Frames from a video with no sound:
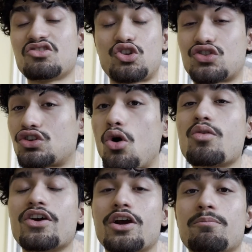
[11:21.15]
Just go
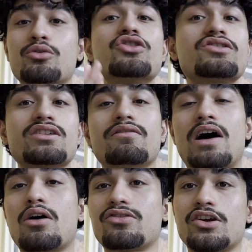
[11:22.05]
there. Put yourself
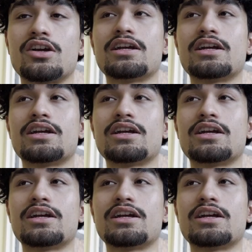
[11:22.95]
out there.